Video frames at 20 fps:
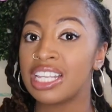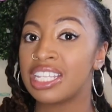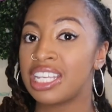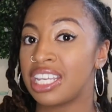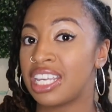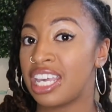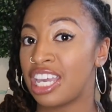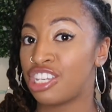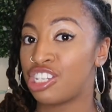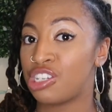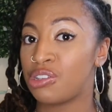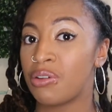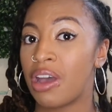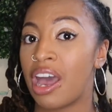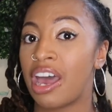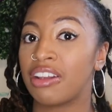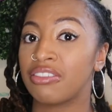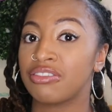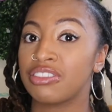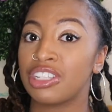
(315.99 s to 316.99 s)
to get you
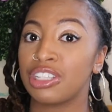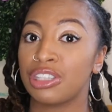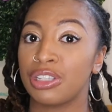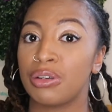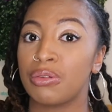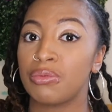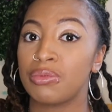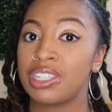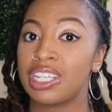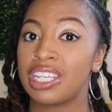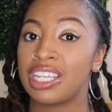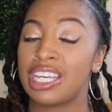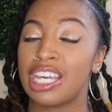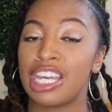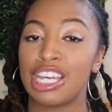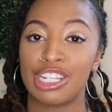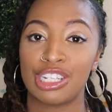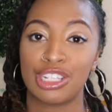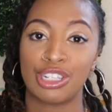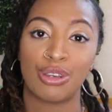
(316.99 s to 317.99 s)
out of Tulum to
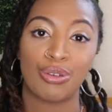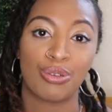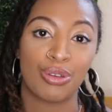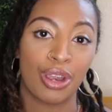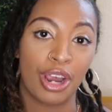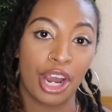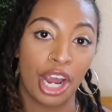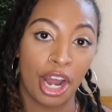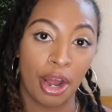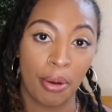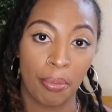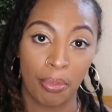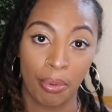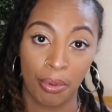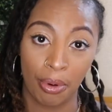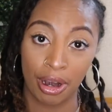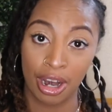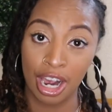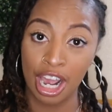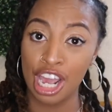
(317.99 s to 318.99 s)
get to your
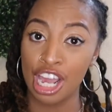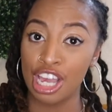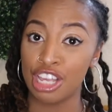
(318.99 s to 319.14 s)
airport.